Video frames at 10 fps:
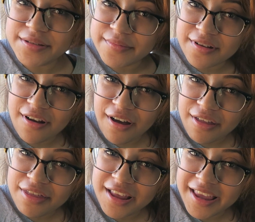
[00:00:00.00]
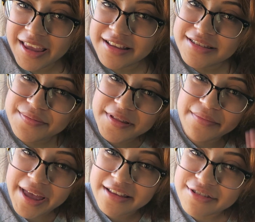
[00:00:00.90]
whatchamacallit thingies to put
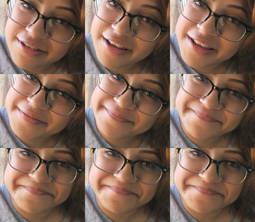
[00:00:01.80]
the mattress on.